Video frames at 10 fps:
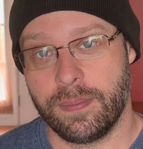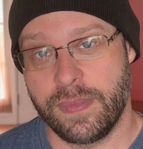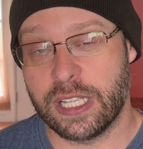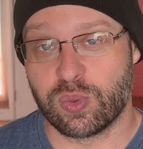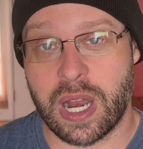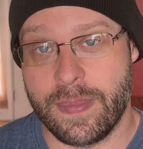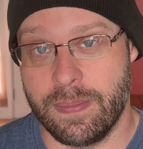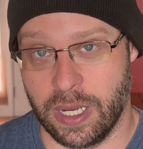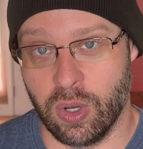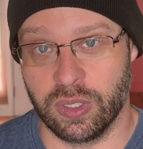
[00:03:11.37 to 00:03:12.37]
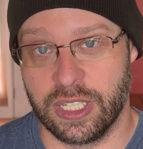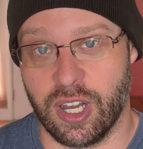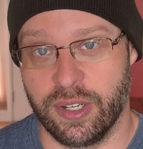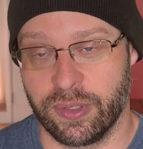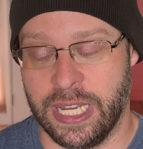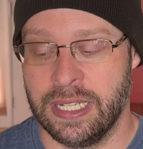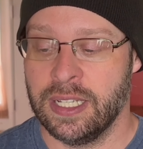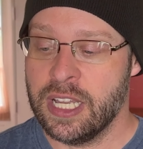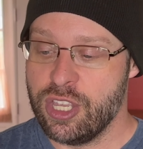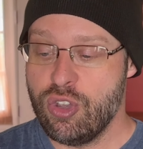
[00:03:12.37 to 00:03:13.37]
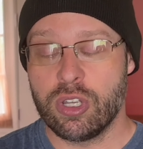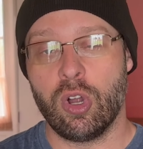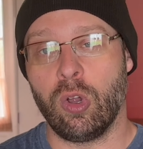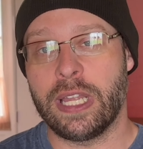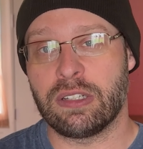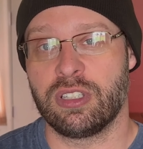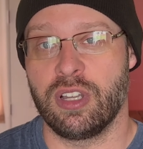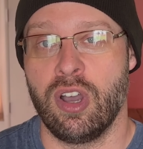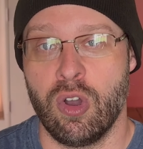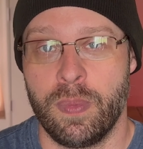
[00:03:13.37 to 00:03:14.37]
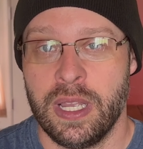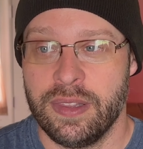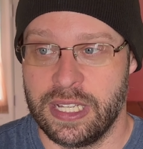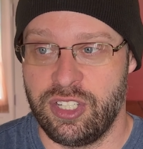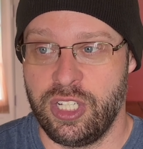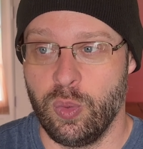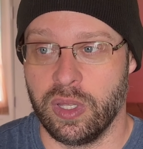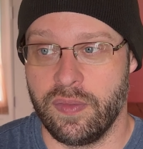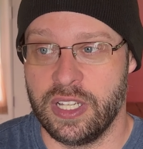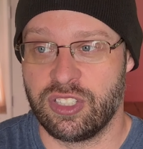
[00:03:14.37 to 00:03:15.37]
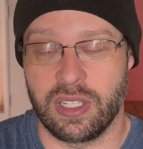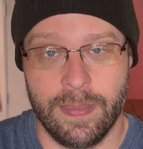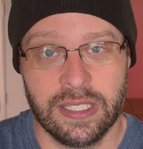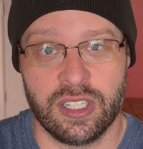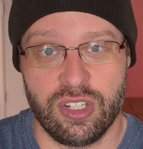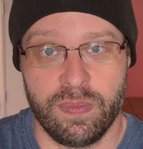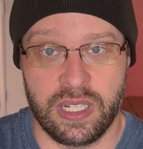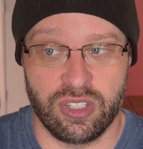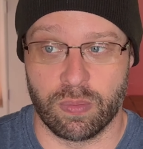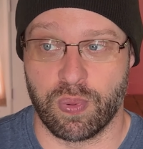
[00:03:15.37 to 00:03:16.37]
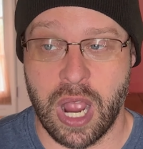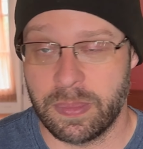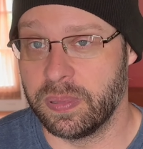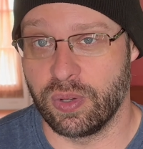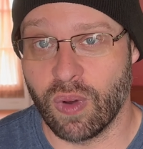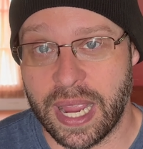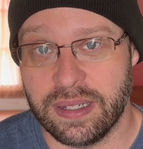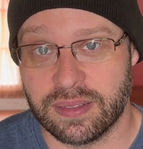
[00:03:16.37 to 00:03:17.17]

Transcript: That's what I mean by holding on, okay? You can hold out to the hope that she will eventually message you because you're probably right.